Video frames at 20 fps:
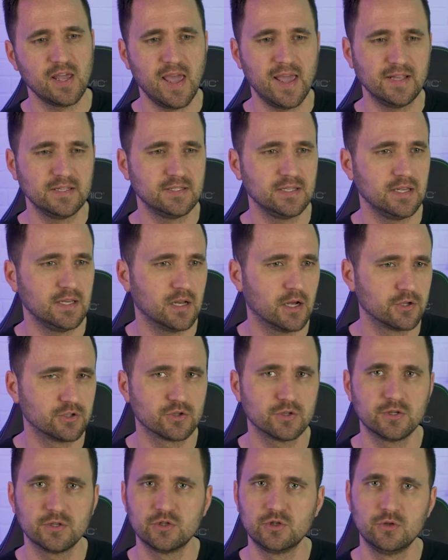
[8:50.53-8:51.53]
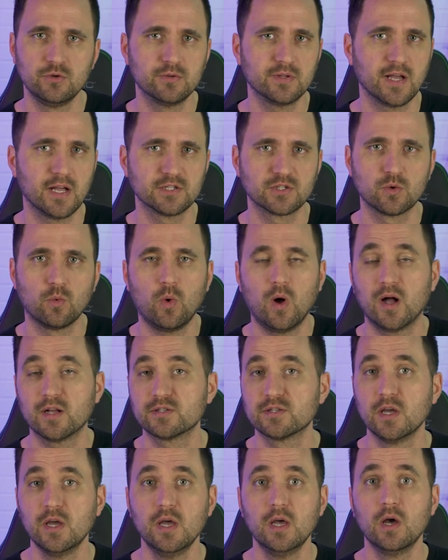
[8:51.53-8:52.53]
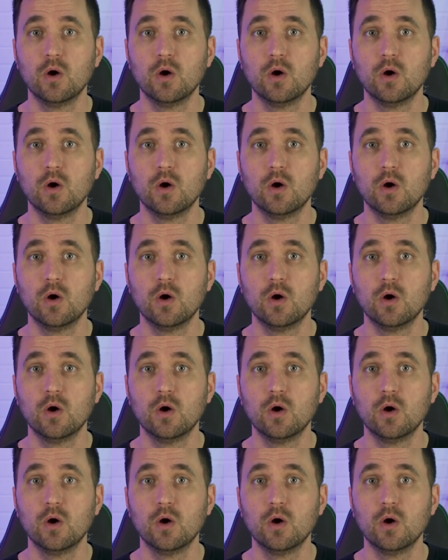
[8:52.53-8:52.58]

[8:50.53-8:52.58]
1800 to 2000 watts